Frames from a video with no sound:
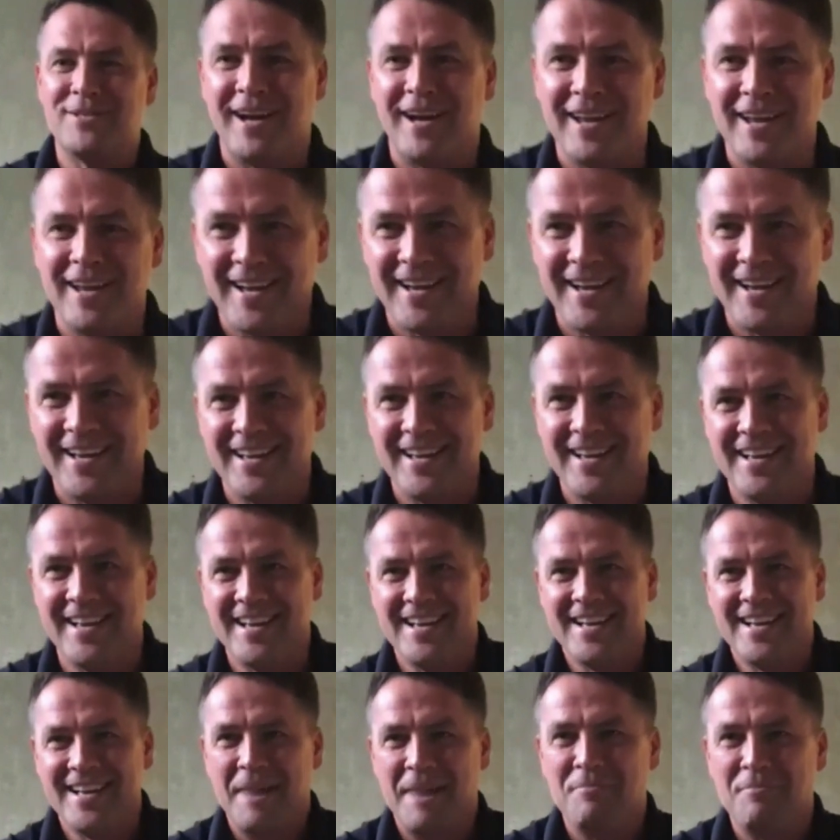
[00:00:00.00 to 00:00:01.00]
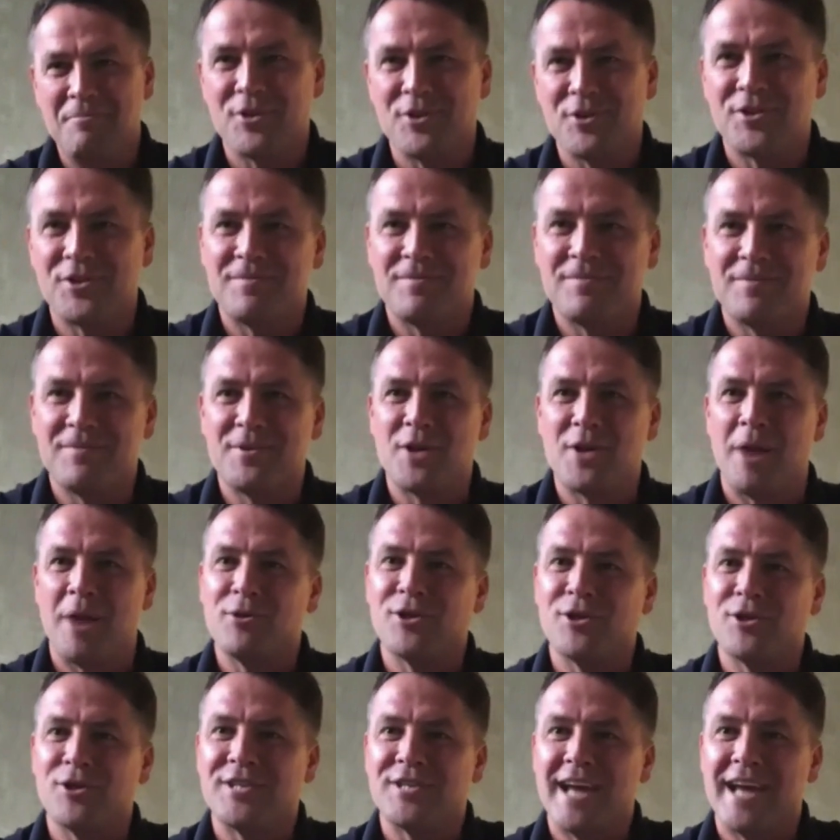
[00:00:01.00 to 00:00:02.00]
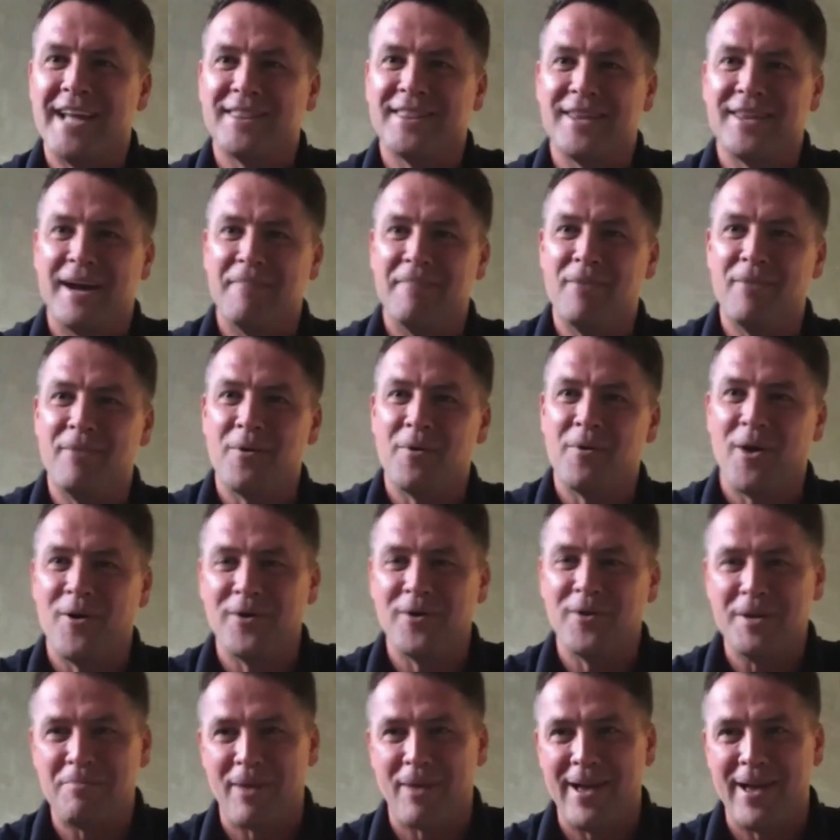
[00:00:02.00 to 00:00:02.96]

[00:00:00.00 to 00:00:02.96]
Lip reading: I'm just sad that I'm no longer